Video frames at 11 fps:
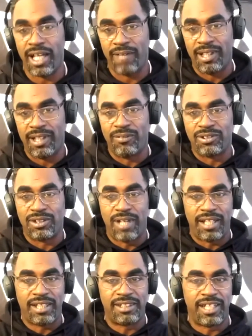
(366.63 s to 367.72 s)
they all have levels of
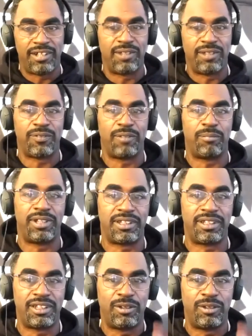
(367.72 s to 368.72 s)
how they sound different, but they